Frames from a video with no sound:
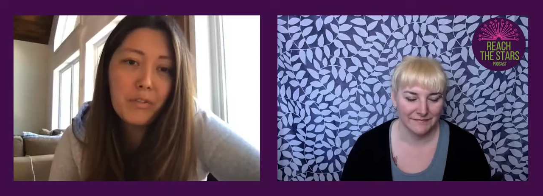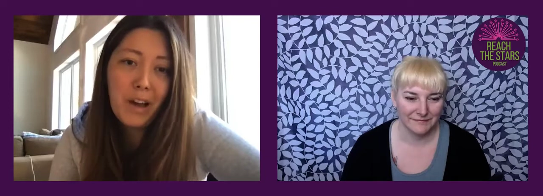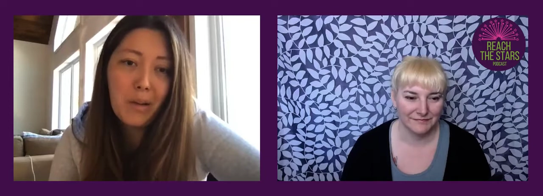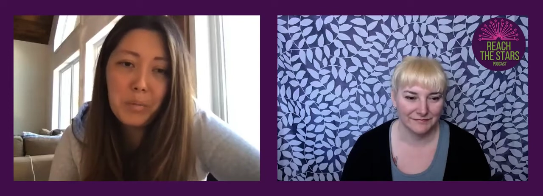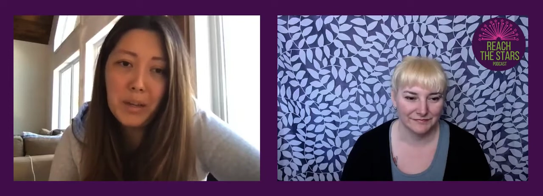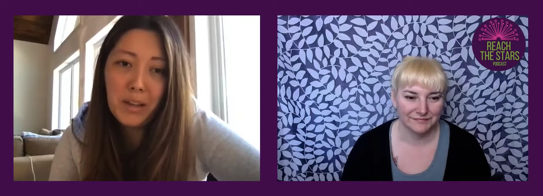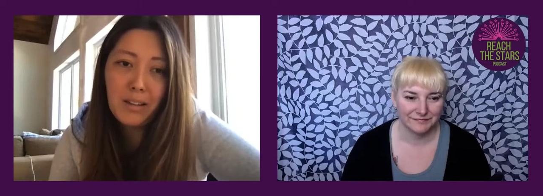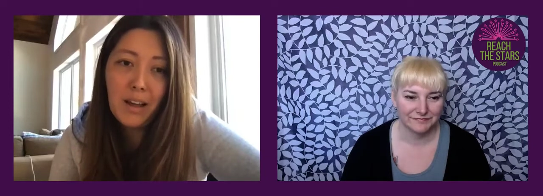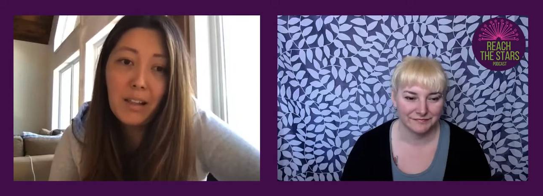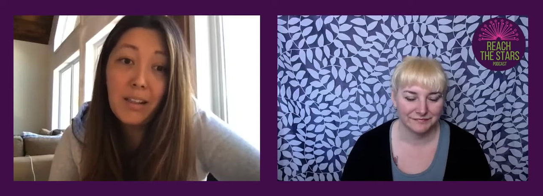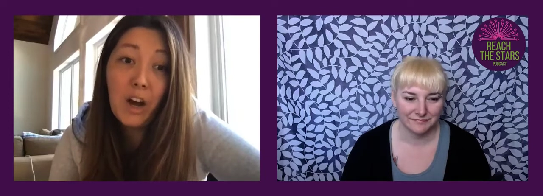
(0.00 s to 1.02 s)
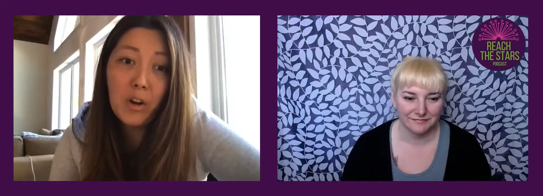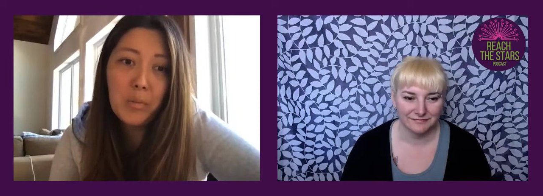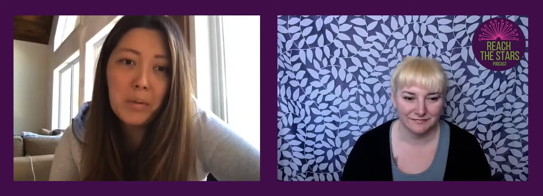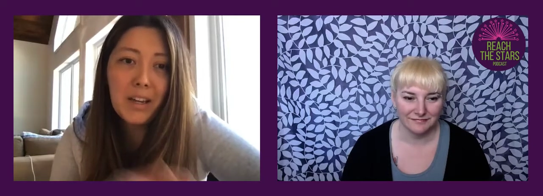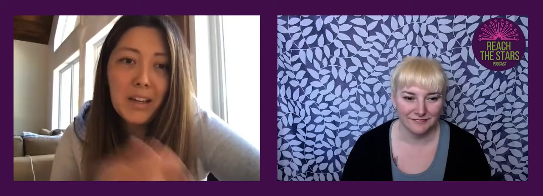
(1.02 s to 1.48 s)
Speaker 1: that will be allowed
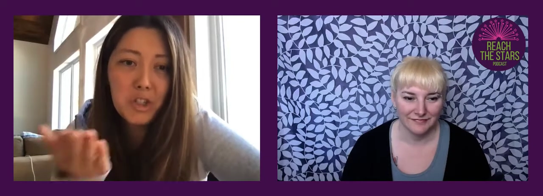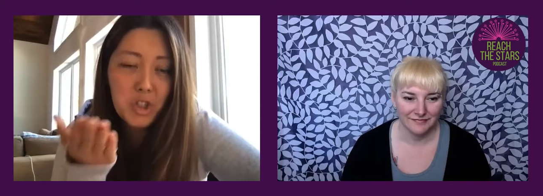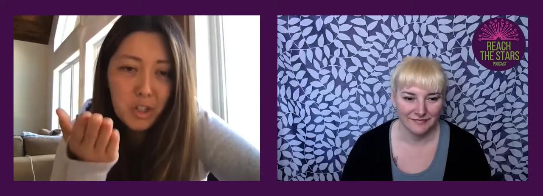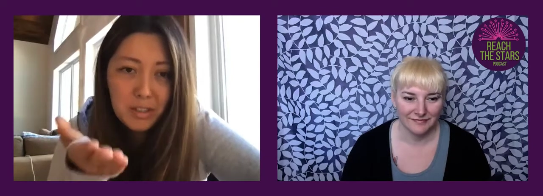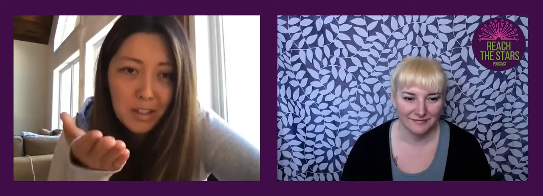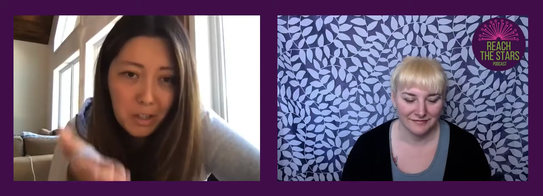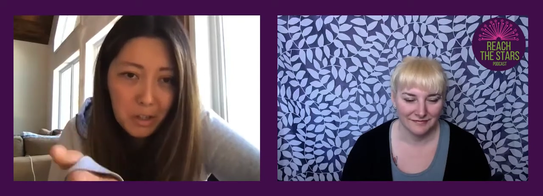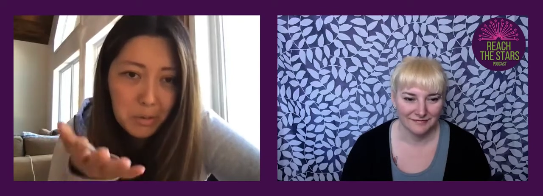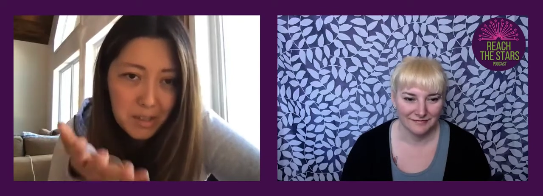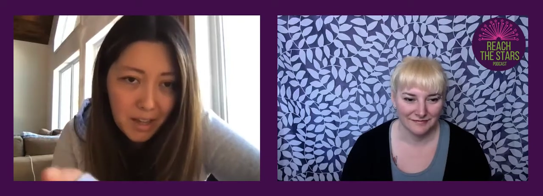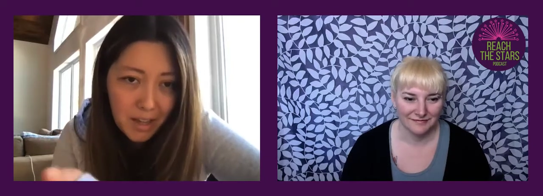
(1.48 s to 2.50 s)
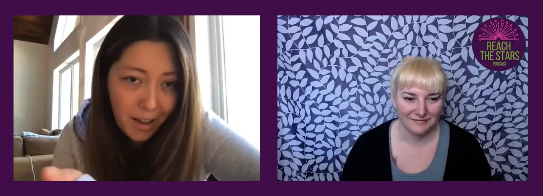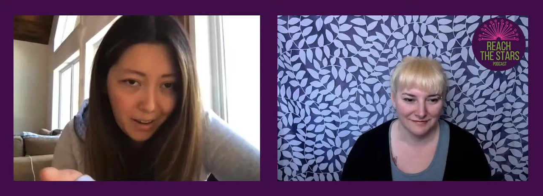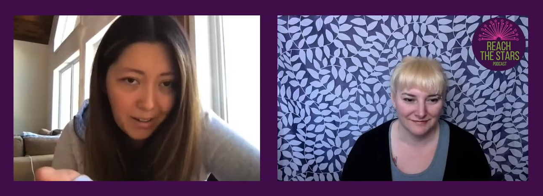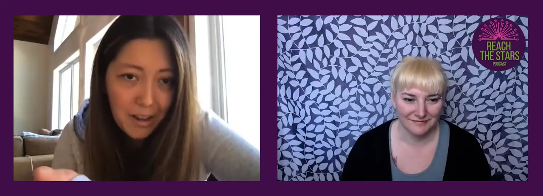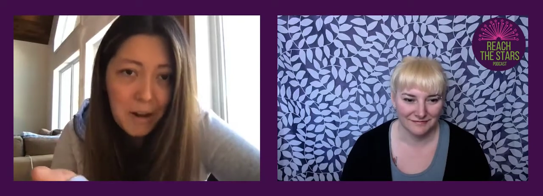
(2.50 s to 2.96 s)
because, just like you
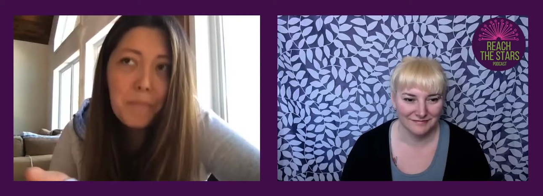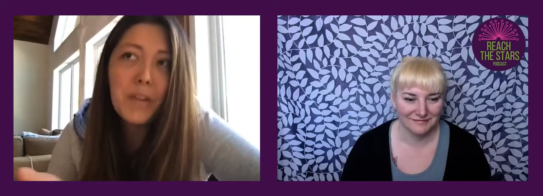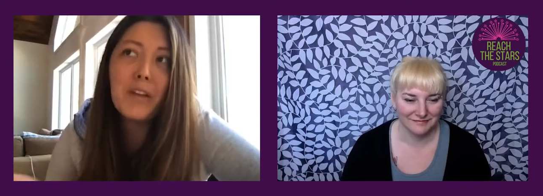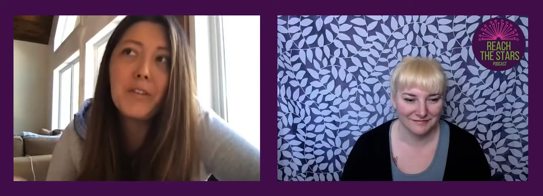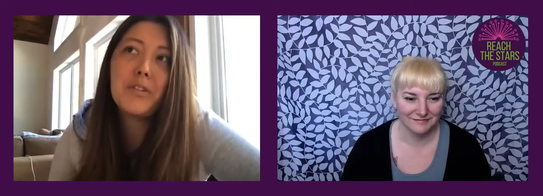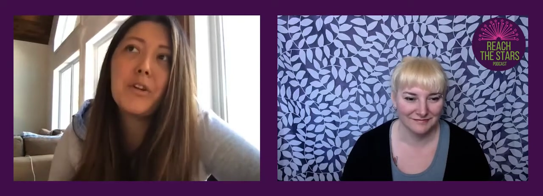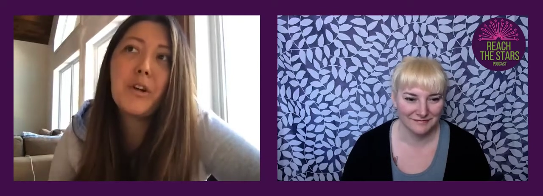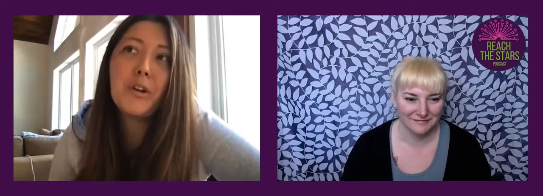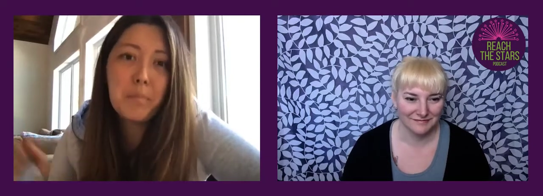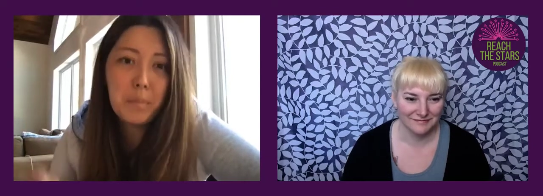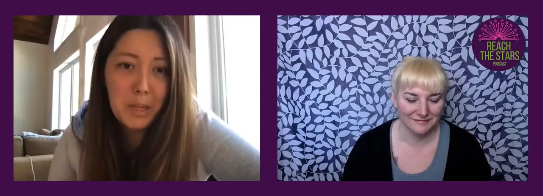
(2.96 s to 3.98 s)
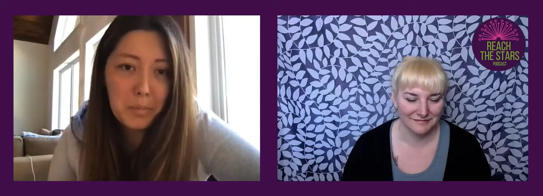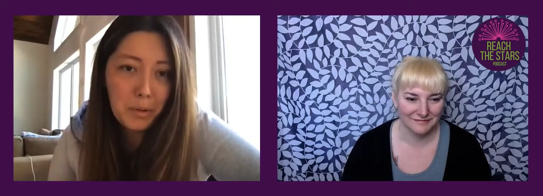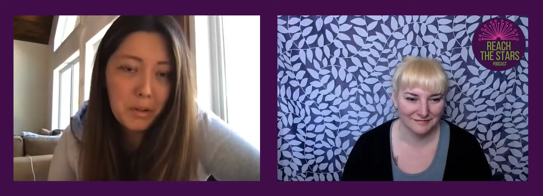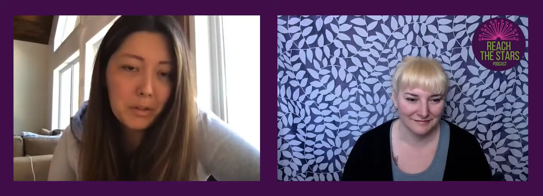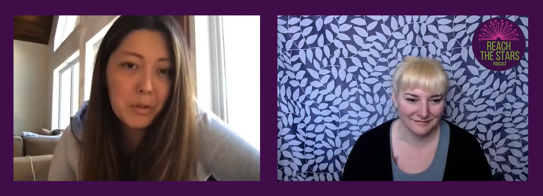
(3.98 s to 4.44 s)
said, if certain
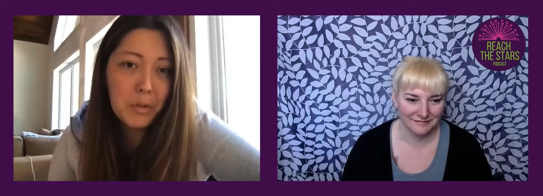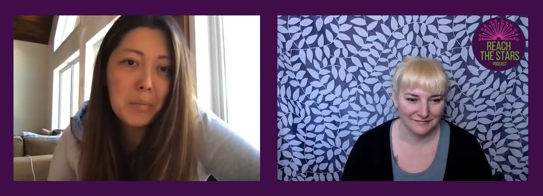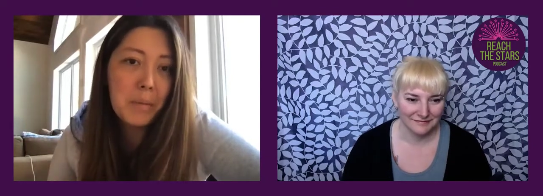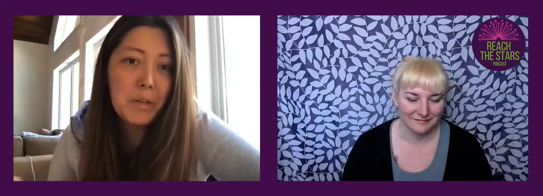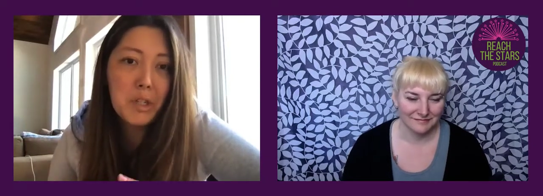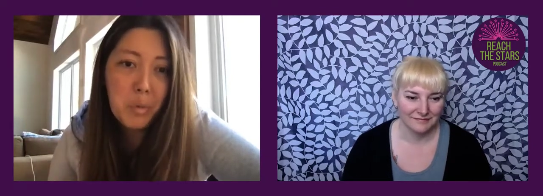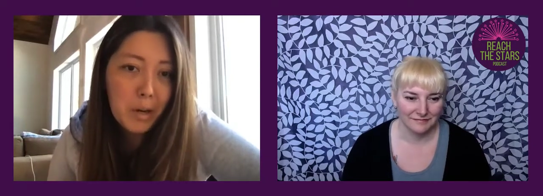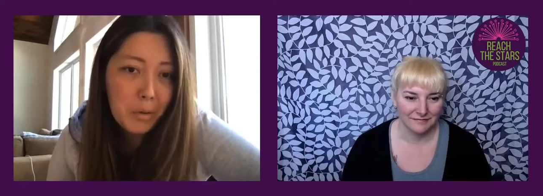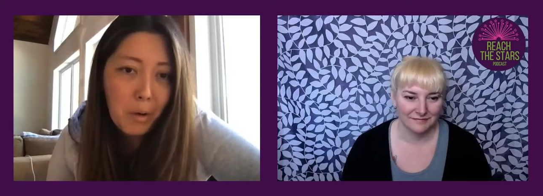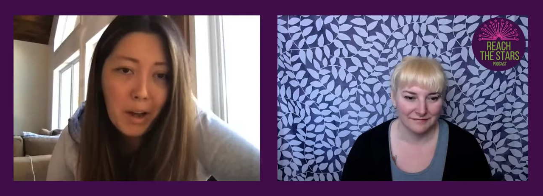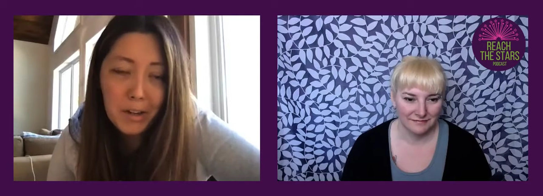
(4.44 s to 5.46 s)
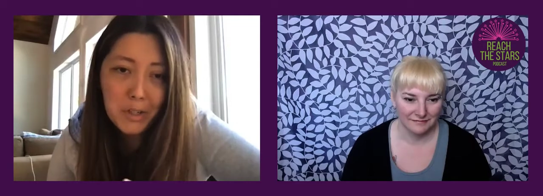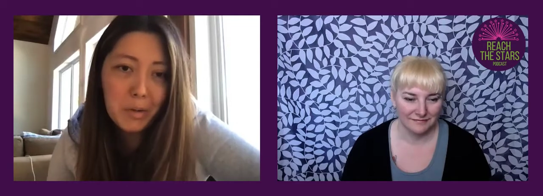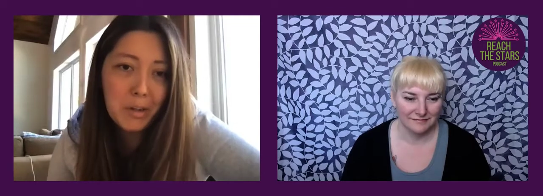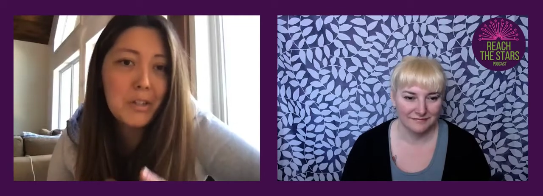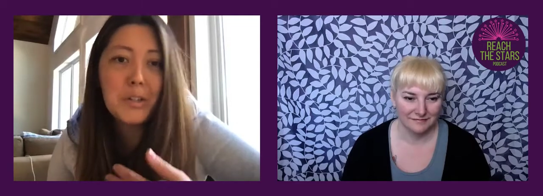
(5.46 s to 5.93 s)
people who are maybe 21,
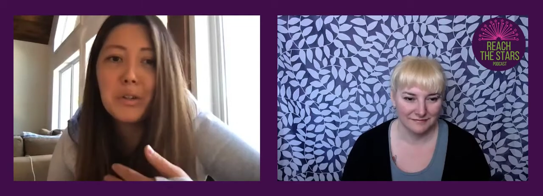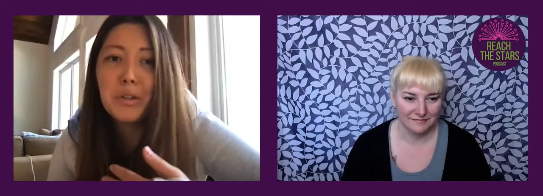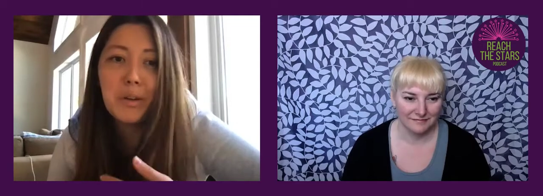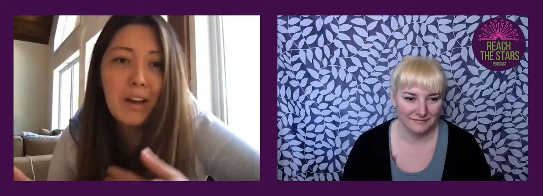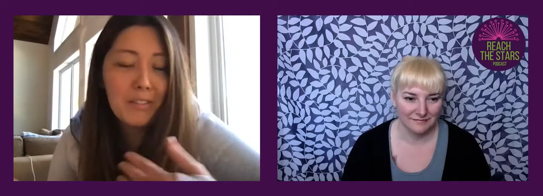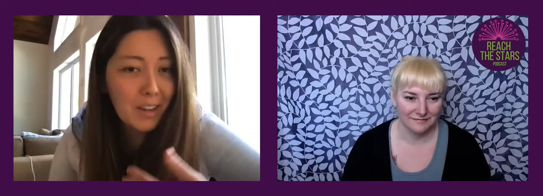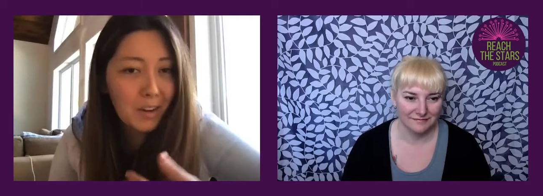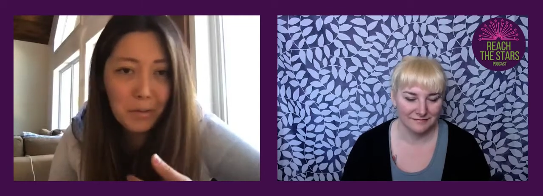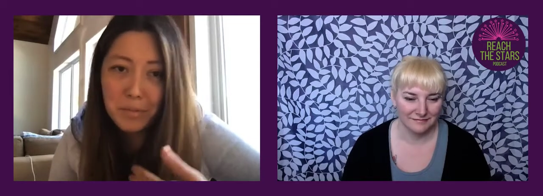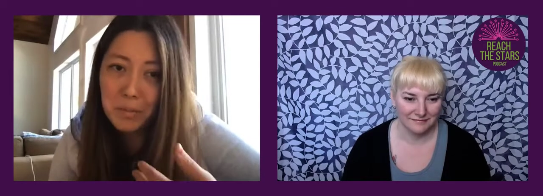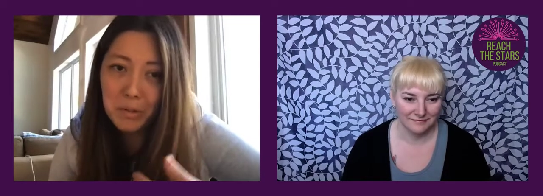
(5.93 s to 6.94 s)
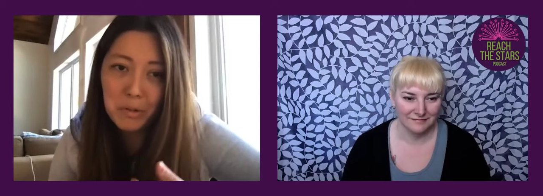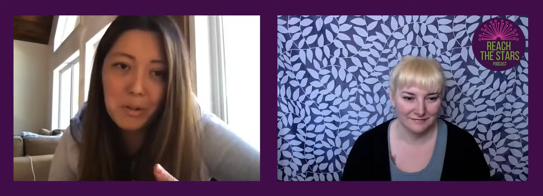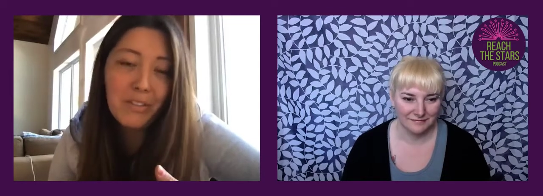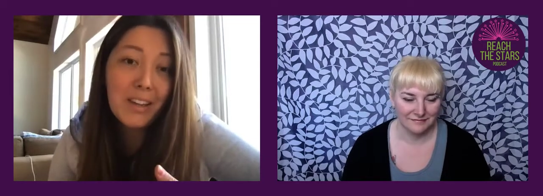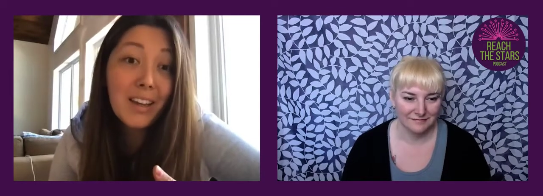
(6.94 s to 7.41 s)
22, don't have, or people don't
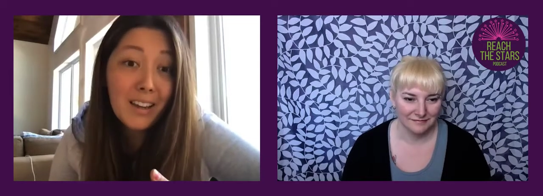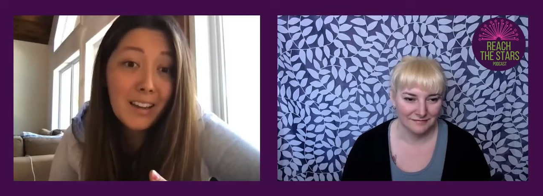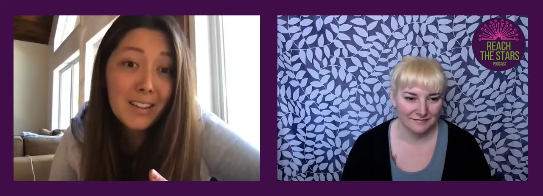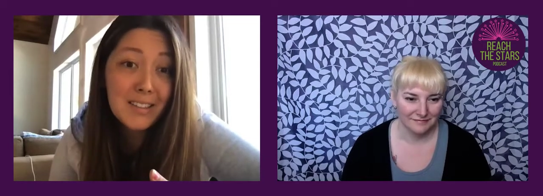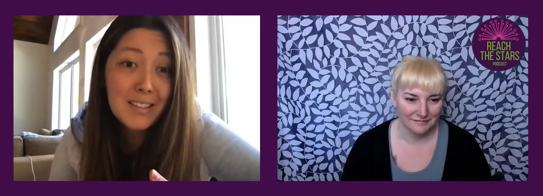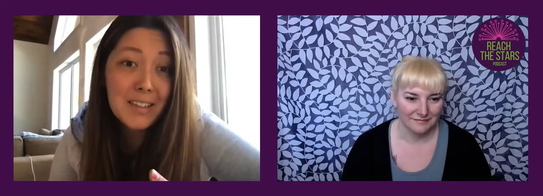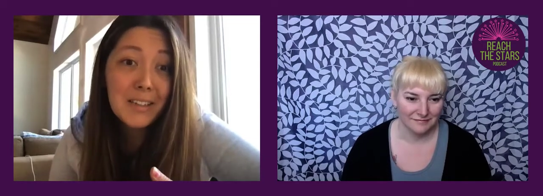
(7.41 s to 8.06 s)
have kids,